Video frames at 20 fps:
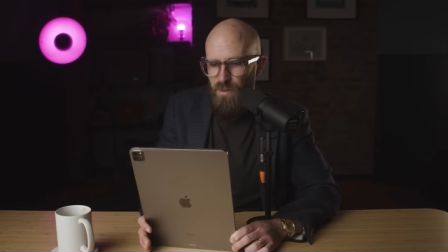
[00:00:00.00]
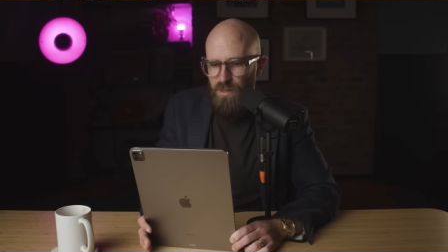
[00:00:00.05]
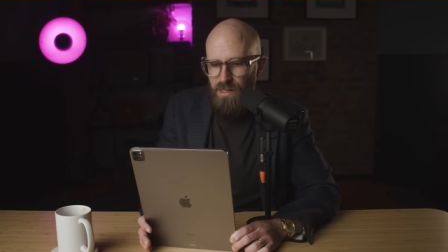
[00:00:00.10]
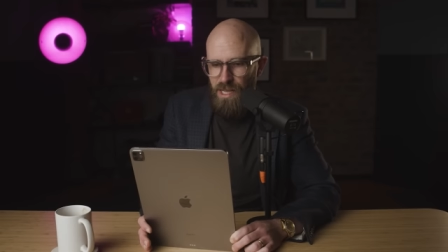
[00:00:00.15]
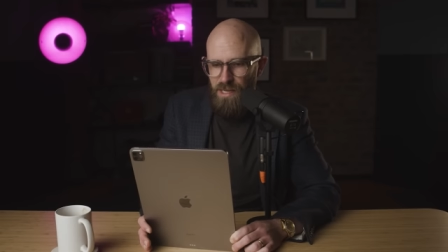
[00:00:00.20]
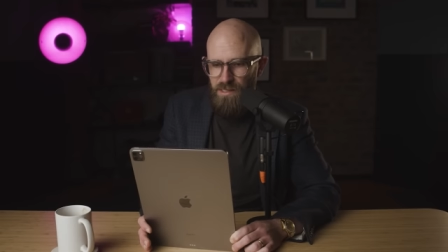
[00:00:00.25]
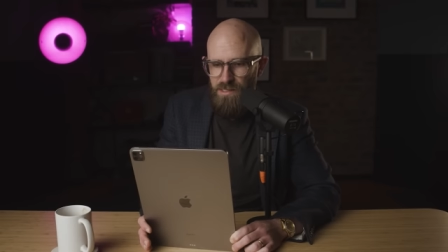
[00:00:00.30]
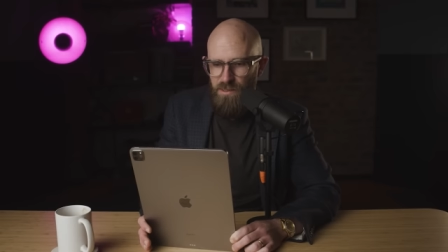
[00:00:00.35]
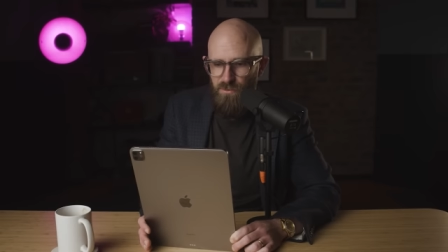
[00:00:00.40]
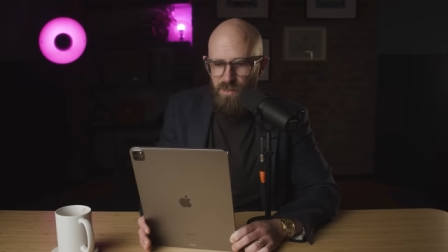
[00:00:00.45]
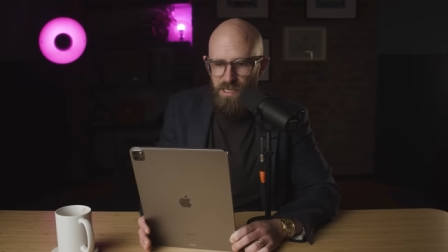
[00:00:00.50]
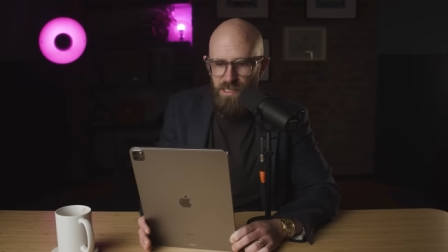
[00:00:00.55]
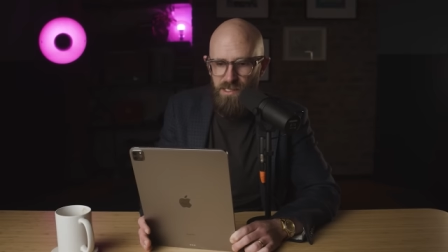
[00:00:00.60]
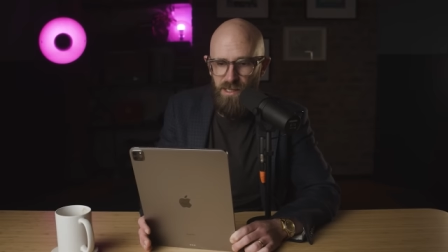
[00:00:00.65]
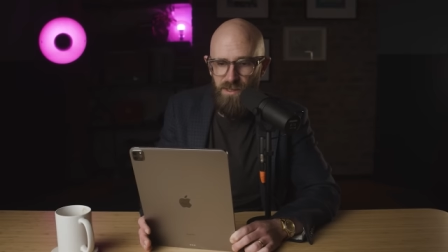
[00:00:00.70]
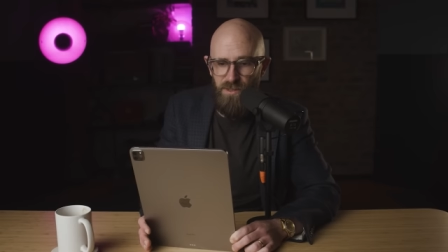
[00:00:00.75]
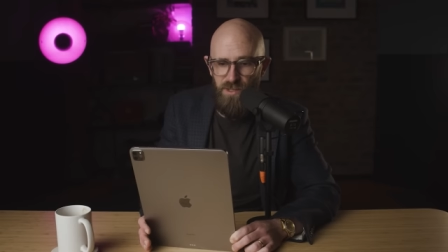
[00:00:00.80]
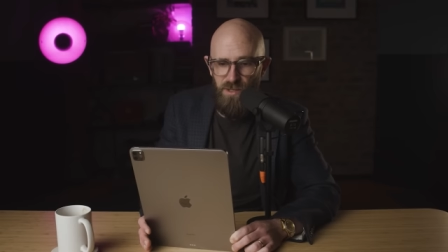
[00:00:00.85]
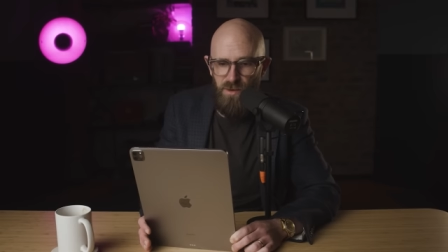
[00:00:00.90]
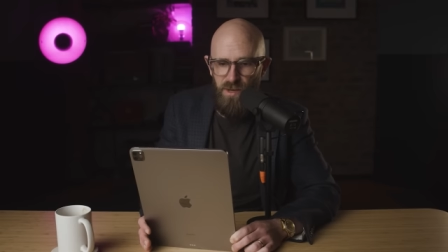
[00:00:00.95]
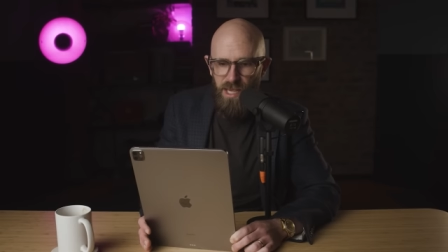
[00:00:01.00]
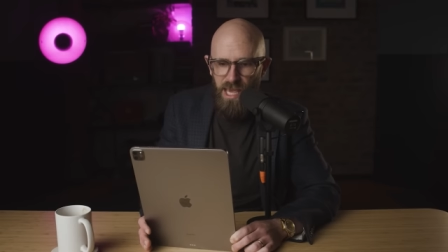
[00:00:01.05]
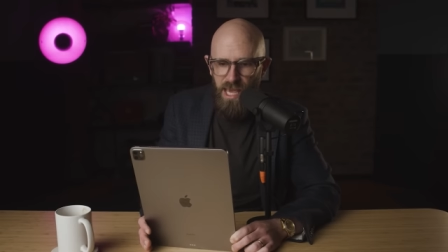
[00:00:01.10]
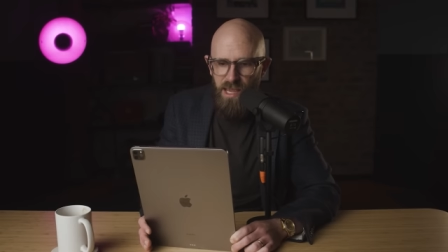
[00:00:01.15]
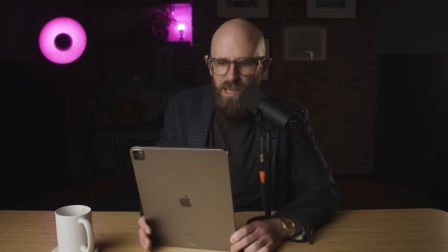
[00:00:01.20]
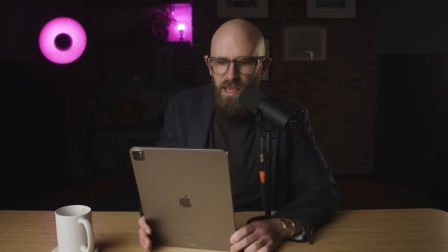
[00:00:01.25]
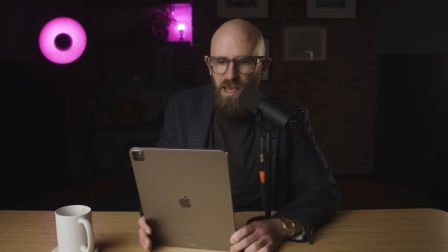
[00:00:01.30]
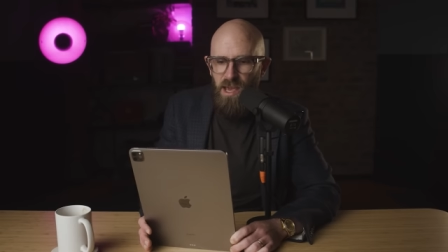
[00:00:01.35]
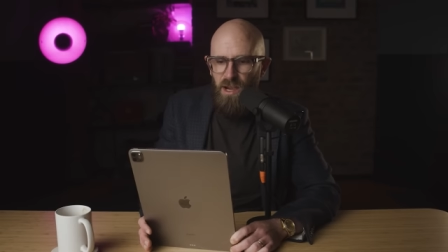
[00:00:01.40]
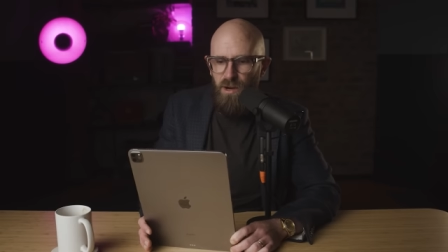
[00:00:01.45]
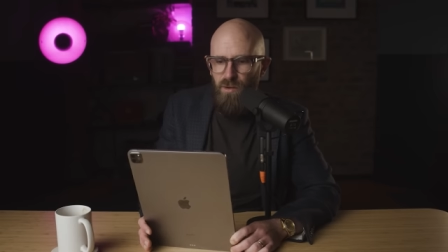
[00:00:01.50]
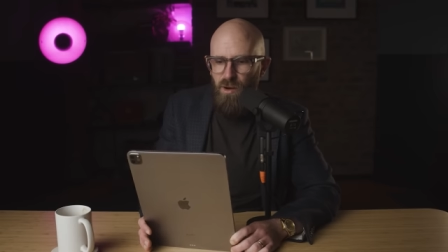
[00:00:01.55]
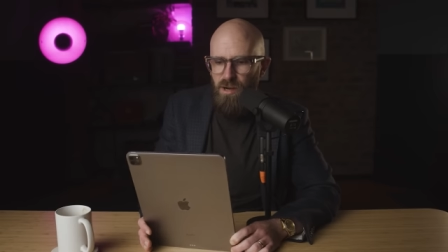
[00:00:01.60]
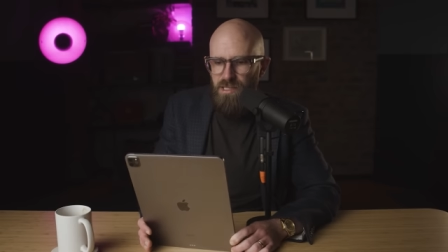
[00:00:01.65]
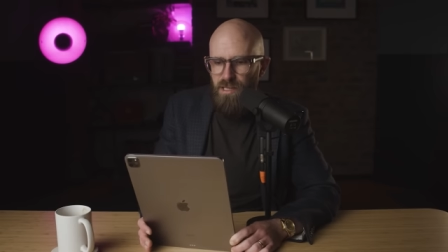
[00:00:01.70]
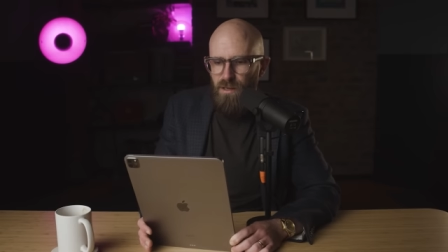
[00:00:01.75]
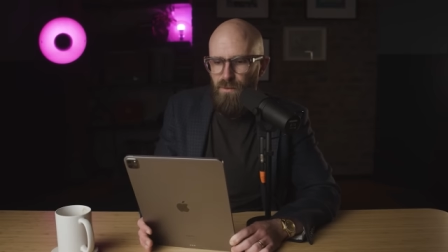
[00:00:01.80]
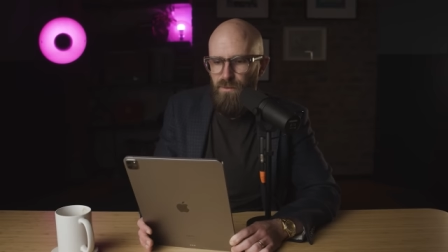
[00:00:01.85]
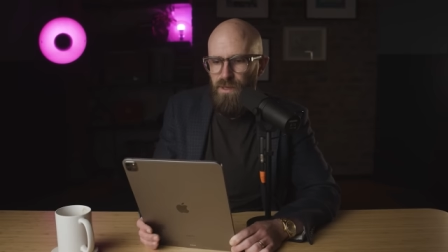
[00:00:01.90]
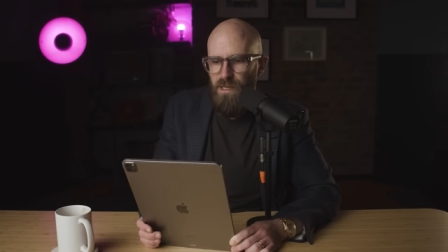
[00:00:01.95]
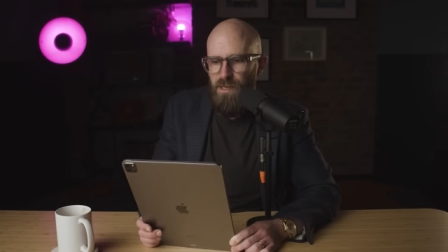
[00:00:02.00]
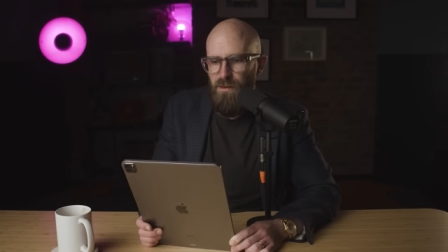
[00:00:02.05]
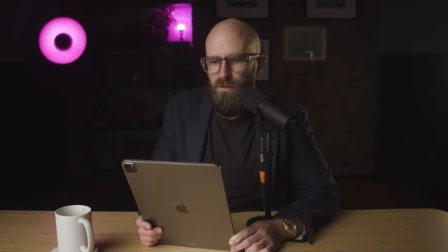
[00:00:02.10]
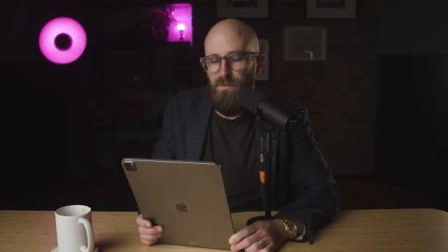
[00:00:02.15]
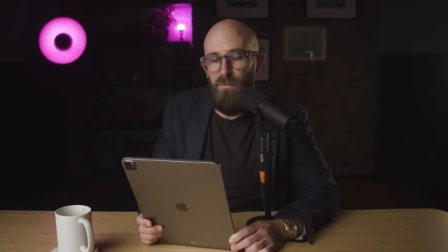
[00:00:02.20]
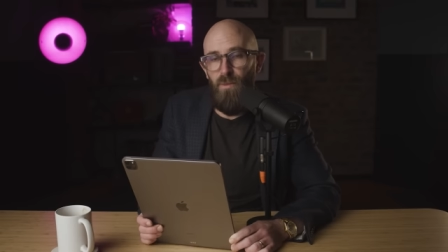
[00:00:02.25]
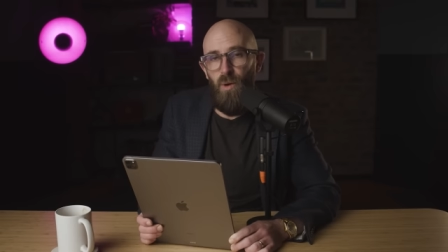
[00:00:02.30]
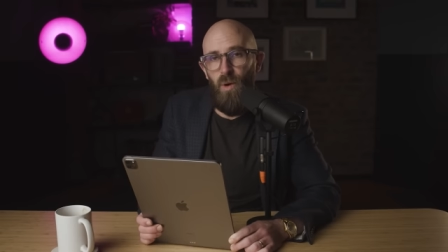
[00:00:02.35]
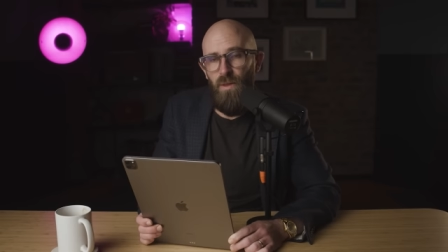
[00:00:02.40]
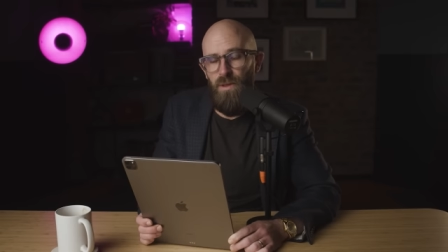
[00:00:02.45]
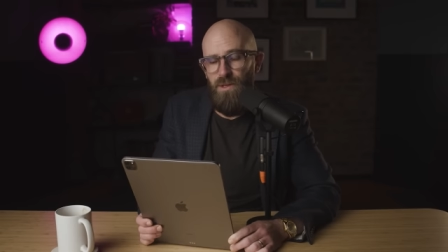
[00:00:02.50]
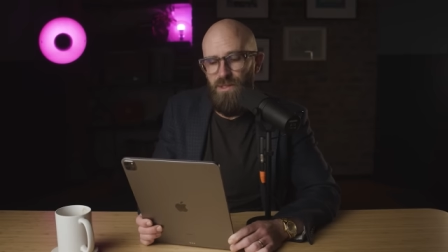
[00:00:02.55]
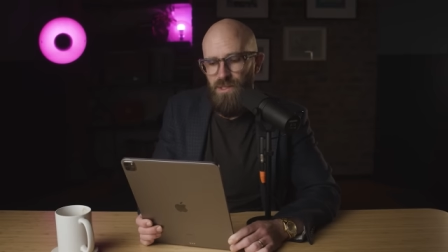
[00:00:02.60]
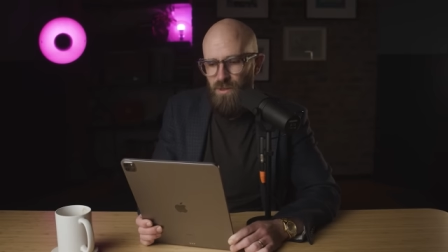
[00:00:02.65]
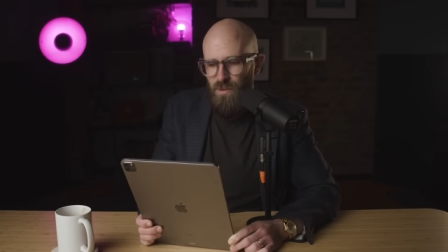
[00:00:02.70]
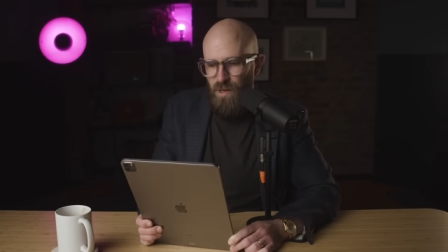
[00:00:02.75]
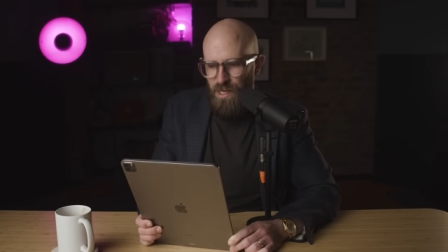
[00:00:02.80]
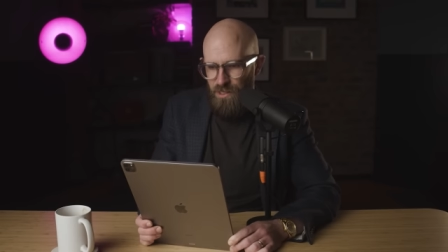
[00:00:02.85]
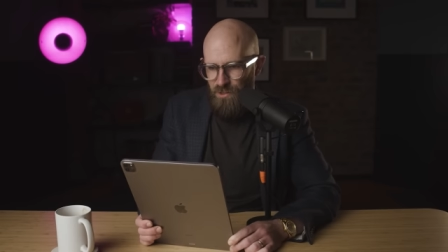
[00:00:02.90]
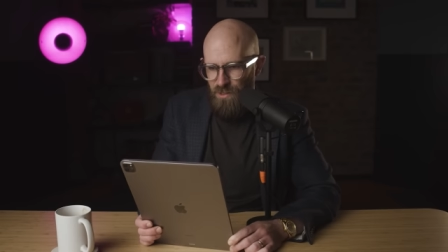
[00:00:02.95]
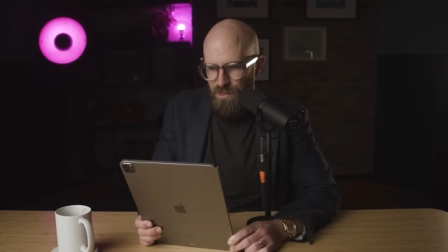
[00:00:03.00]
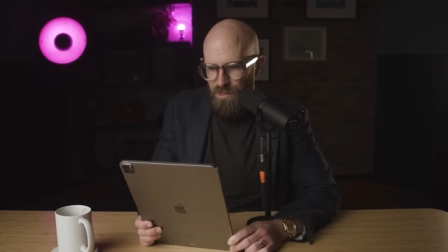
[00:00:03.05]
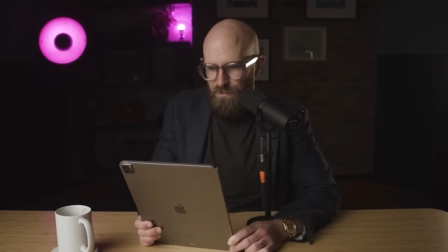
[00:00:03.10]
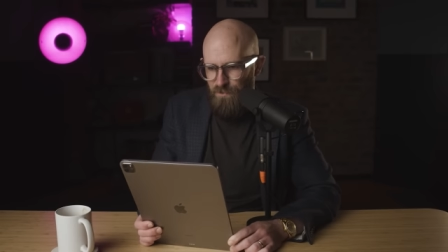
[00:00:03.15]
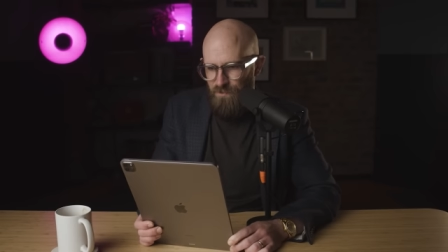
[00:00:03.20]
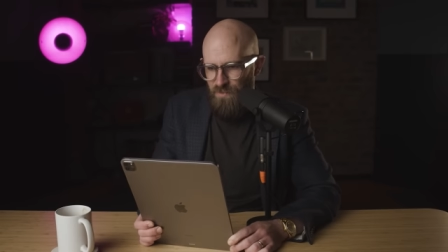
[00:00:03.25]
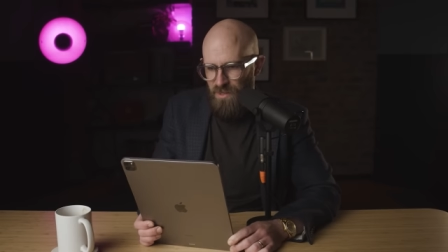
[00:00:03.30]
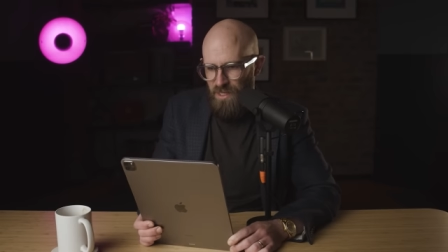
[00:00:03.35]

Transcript: with Cancer Research UK quoting a figure of more than 200.